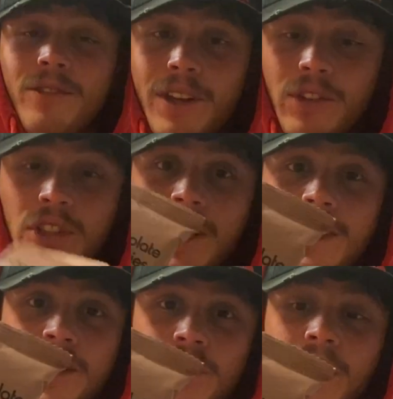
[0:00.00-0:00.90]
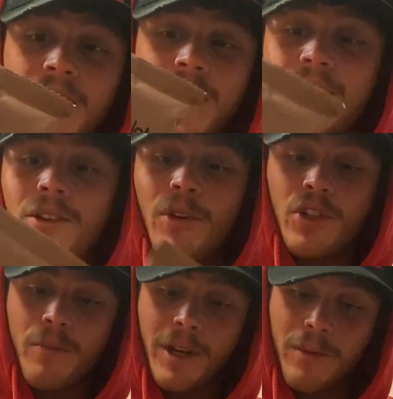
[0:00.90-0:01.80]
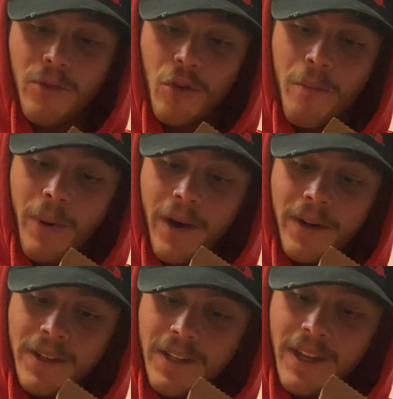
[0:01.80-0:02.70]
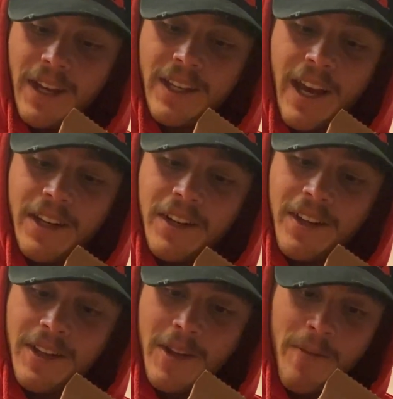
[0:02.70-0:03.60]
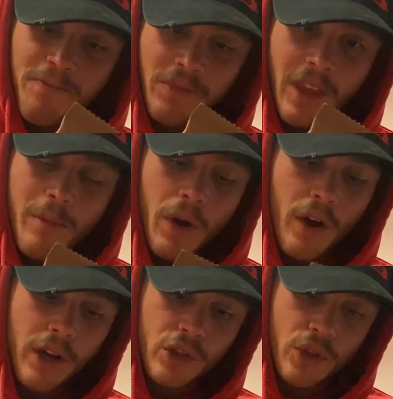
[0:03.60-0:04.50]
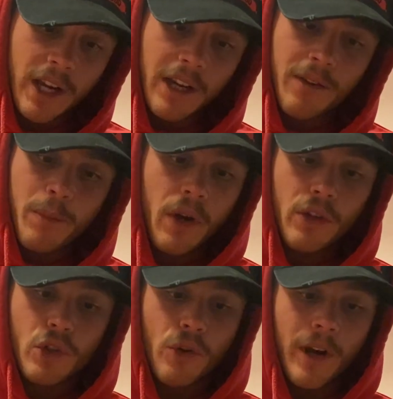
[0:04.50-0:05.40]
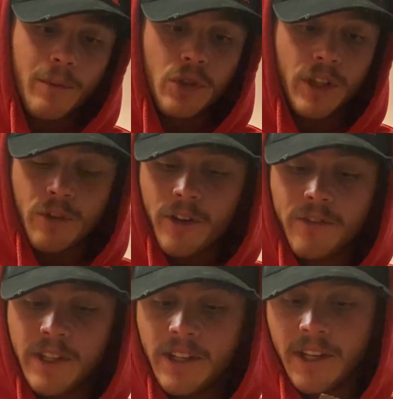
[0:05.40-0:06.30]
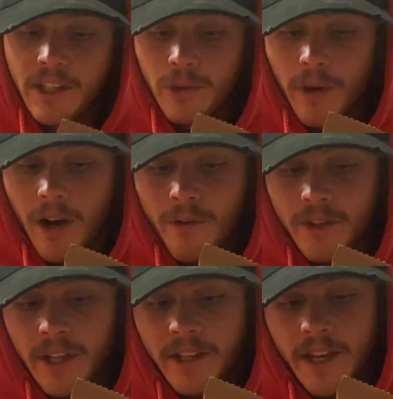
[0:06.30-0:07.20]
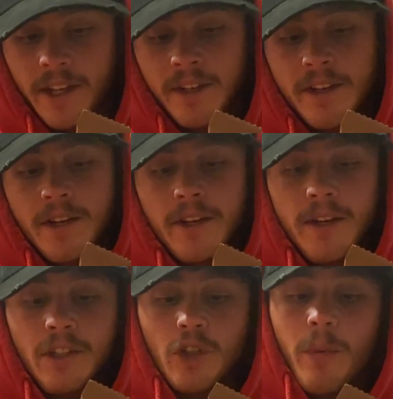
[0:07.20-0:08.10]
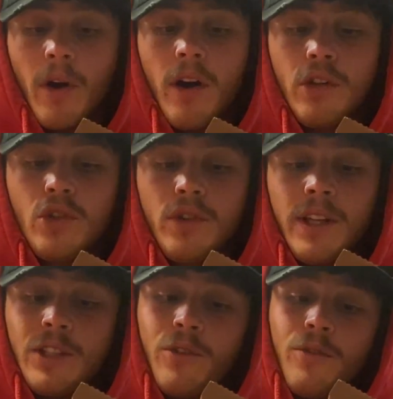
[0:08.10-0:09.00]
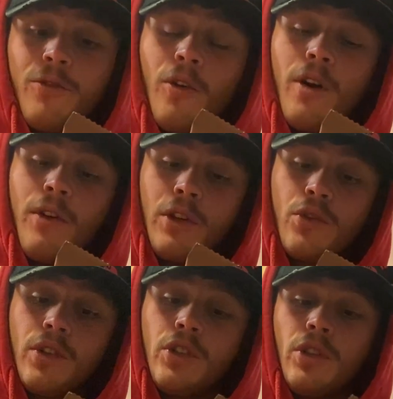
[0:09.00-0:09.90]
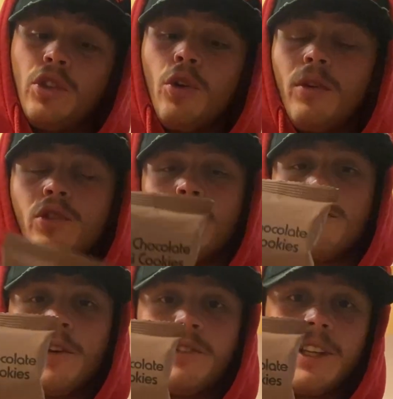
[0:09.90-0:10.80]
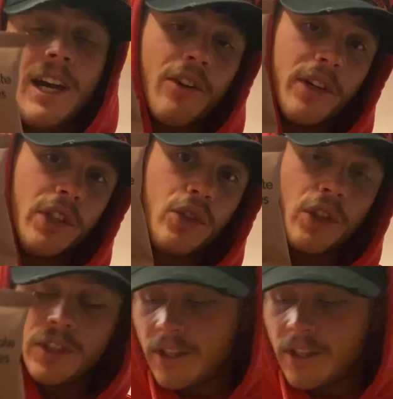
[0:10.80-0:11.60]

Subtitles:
never seen this snack in a ration pack before. But again, per 100 grams, so there's 50 in here, so we're halving that again. So per 100 there's 500, so 250 calories just